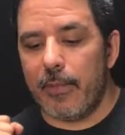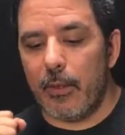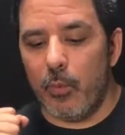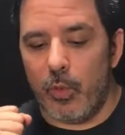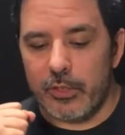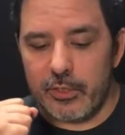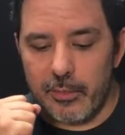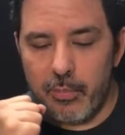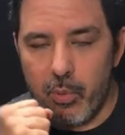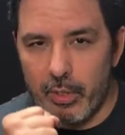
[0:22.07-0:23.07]
What's
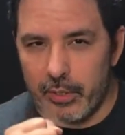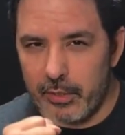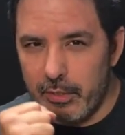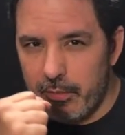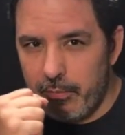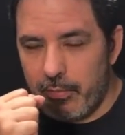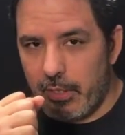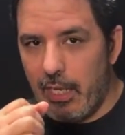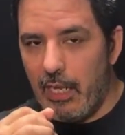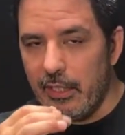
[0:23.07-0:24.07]
important for
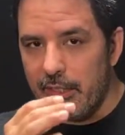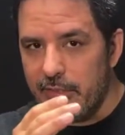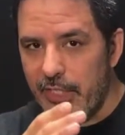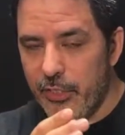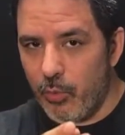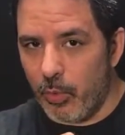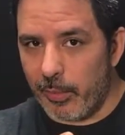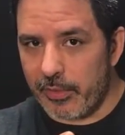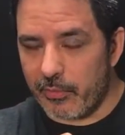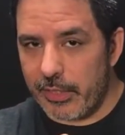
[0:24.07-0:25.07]
collie is that you warm
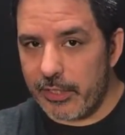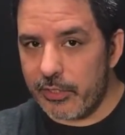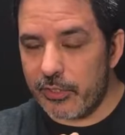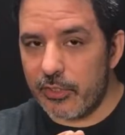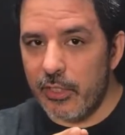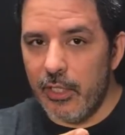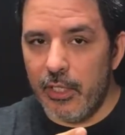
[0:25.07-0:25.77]
up the wrists,